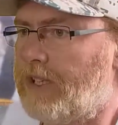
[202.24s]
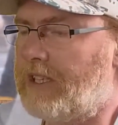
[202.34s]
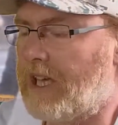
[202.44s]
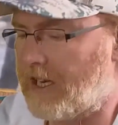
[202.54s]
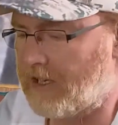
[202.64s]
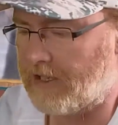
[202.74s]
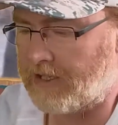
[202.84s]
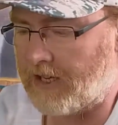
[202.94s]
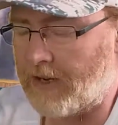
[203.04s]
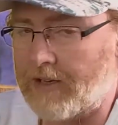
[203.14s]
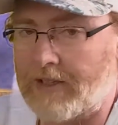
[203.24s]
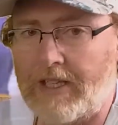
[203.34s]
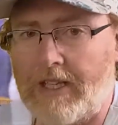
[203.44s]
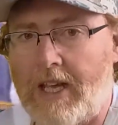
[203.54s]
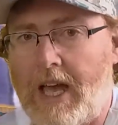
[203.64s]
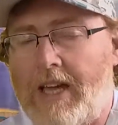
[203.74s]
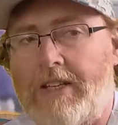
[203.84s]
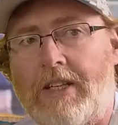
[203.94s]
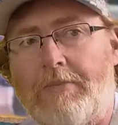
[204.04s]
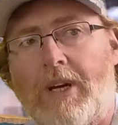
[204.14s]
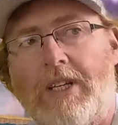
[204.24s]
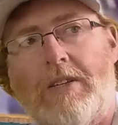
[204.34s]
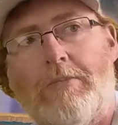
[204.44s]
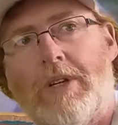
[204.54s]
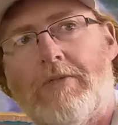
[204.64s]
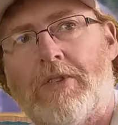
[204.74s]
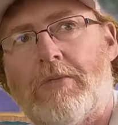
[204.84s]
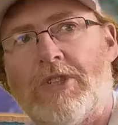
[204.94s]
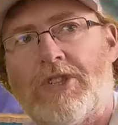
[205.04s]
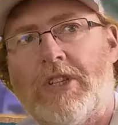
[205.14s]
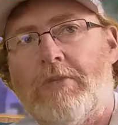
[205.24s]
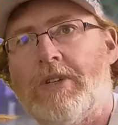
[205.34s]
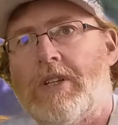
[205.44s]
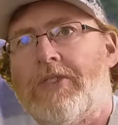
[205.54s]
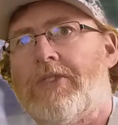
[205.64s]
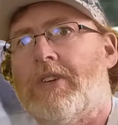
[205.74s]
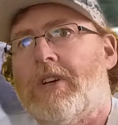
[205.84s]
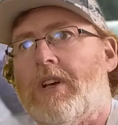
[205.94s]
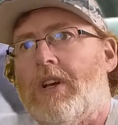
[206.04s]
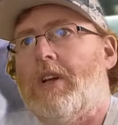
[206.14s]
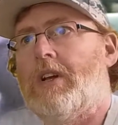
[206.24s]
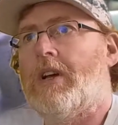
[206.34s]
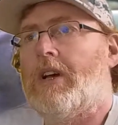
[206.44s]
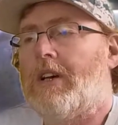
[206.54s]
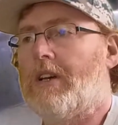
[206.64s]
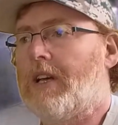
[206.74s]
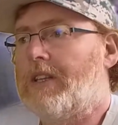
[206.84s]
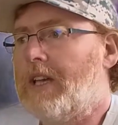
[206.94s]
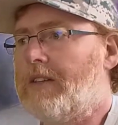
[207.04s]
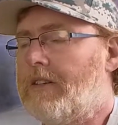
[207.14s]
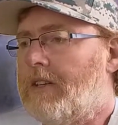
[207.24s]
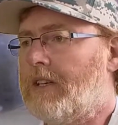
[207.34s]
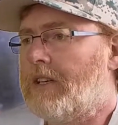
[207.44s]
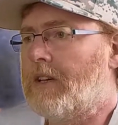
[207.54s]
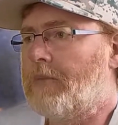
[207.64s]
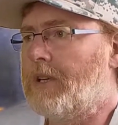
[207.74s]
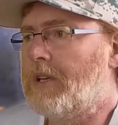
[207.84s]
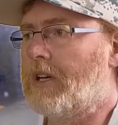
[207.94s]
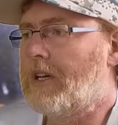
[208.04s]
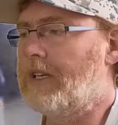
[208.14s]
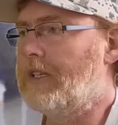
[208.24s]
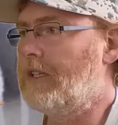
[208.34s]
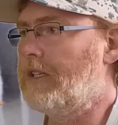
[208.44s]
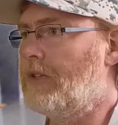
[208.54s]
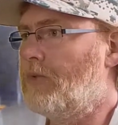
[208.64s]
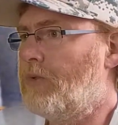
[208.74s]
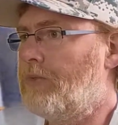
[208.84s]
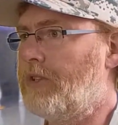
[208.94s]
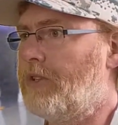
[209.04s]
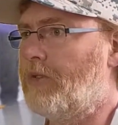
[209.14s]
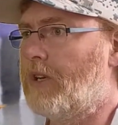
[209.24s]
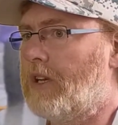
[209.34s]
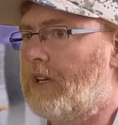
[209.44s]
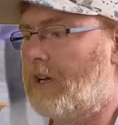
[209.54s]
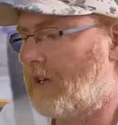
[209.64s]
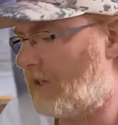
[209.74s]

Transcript: need to edit it now, and editing might need a beefier machine because at the end of the day, I mean, I would be doing a lot,